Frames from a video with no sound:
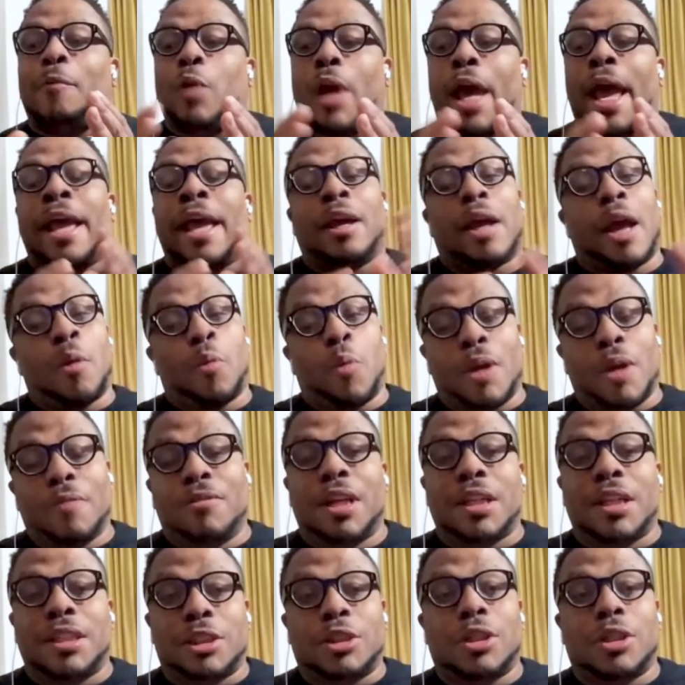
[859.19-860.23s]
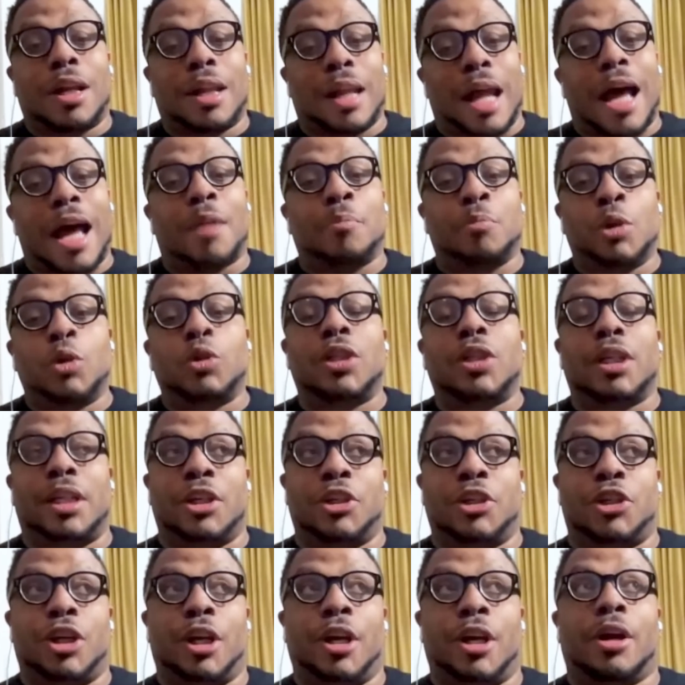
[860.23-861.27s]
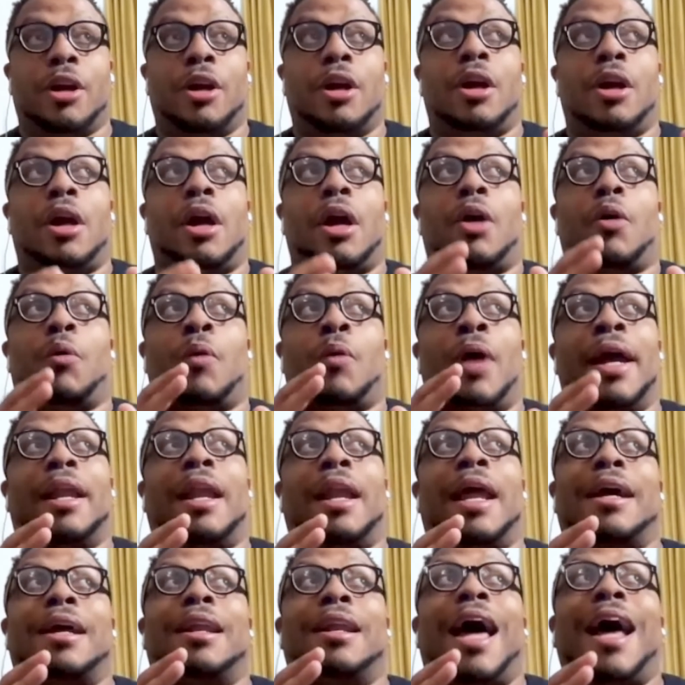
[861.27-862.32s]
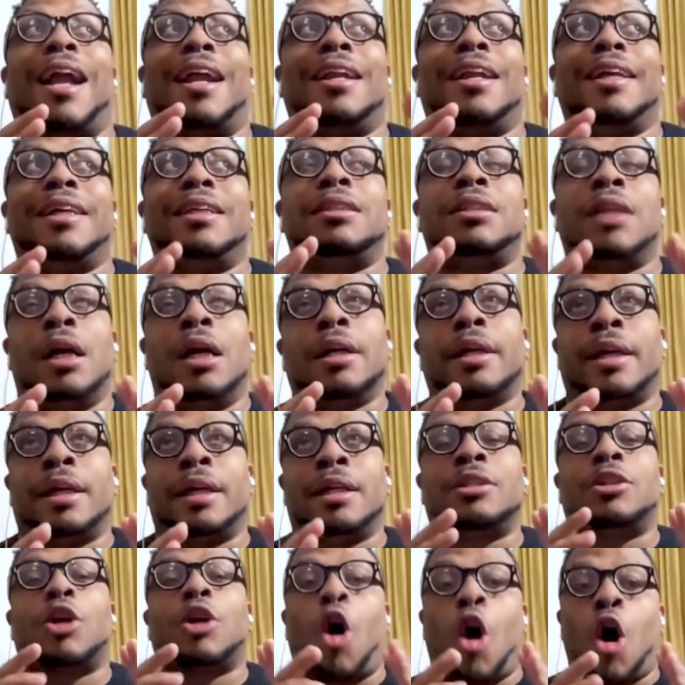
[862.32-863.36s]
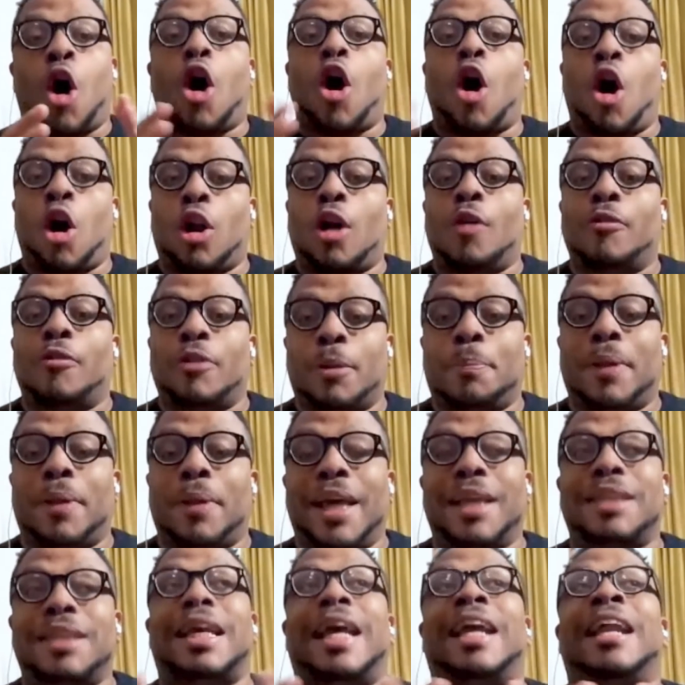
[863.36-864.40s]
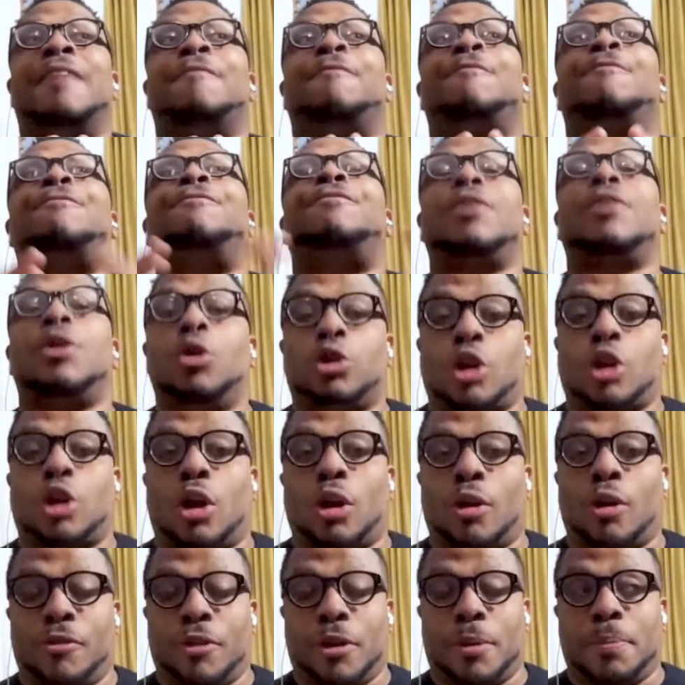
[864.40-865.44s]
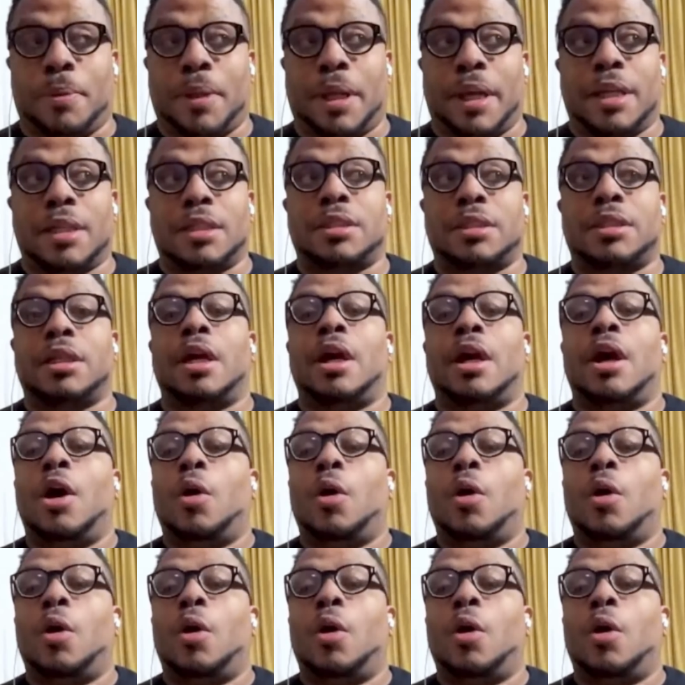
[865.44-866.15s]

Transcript: and we've listened to a lot of music this year, right? Like a lot of these youngins are all over the place and it feels all over the place.